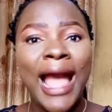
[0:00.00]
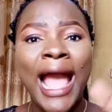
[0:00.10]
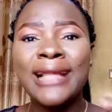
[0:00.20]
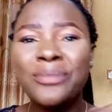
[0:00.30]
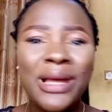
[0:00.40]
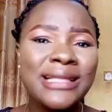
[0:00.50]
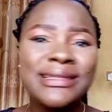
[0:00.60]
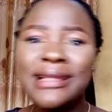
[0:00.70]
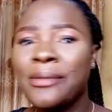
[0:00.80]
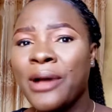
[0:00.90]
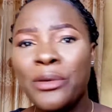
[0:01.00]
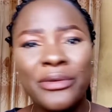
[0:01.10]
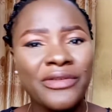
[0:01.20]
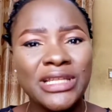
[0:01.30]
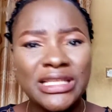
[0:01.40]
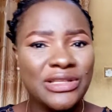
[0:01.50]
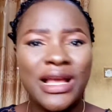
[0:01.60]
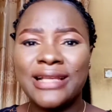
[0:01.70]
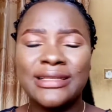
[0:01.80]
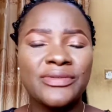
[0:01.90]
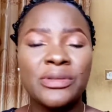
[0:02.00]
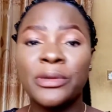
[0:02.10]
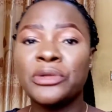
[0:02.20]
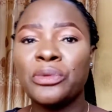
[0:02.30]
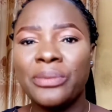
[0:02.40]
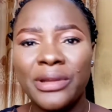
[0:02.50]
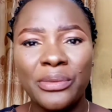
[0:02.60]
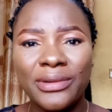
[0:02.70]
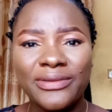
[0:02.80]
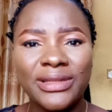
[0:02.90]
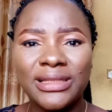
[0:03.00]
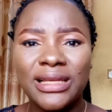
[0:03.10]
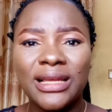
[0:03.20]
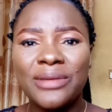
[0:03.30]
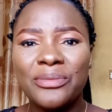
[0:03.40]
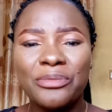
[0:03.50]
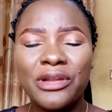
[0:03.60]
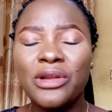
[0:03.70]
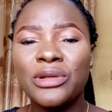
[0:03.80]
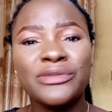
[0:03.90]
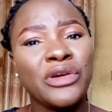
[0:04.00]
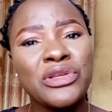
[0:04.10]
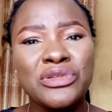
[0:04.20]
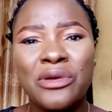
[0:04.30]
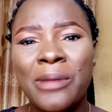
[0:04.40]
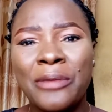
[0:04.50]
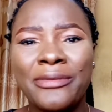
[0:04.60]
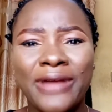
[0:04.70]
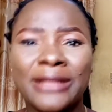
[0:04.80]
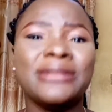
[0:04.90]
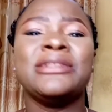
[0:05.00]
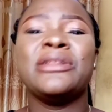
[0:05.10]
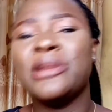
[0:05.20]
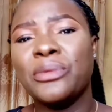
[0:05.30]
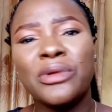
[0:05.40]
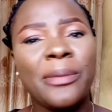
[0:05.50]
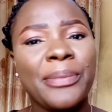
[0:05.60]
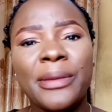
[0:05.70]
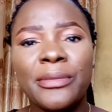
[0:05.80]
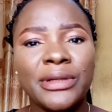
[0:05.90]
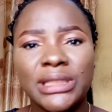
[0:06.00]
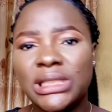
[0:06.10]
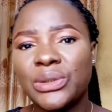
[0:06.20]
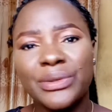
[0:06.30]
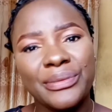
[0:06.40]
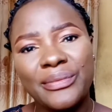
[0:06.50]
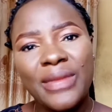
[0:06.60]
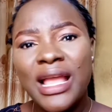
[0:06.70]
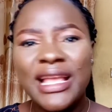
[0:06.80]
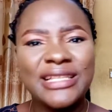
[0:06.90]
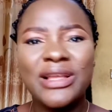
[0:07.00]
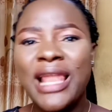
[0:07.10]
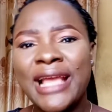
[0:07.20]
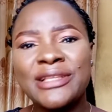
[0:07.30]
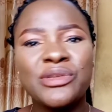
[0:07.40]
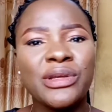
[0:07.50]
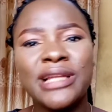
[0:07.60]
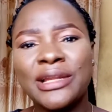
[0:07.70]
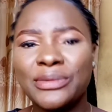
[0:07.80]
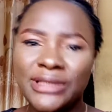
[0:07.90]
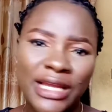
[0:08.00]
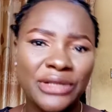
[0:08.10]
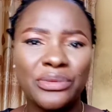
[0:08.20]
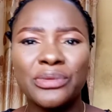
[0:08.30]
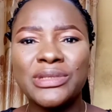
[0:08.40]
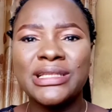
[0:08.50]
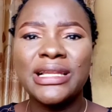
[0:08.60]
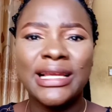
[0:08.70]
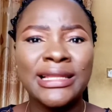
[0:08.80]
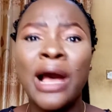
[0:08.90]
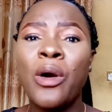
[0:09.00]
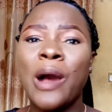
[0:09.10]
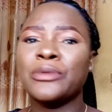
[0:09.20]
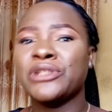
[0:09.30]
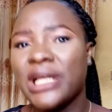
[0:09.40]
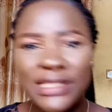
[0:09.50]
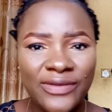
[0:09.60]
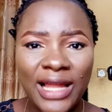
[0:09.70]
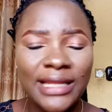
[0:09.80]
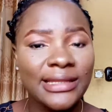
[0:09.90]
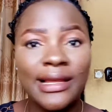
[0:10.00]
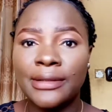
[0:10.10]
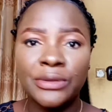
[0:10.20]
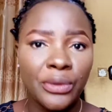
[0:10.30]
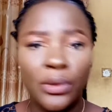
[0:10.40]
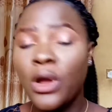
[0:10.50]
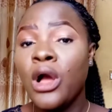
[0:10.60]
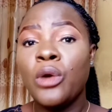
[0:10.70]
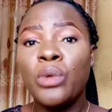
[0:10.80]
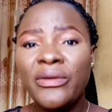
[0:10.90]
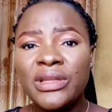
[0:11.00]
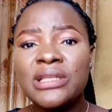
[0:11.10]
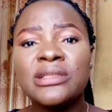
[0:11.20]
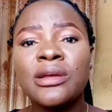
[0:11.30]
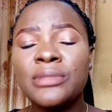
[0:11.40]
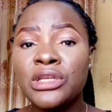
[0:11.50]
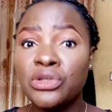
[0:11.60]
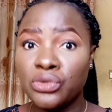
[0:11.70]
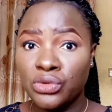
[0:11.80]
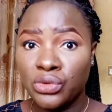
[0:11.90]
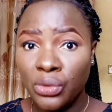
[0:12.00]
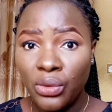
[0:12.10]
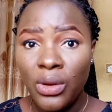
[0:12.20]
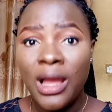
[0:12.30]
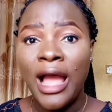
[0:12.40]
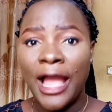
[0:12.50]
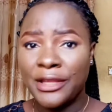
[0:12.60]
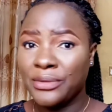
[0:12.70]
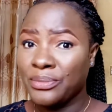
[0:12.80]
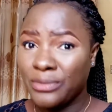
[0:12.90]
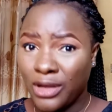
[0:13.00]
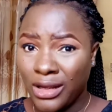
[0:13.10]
and one thing about weaving is not as if somebody will bring weaving bring clothes for you to come and weave and they will not pay money no it's not like sewing that they will tell you we'll see later or i'll transfer later no weaving is something you do and you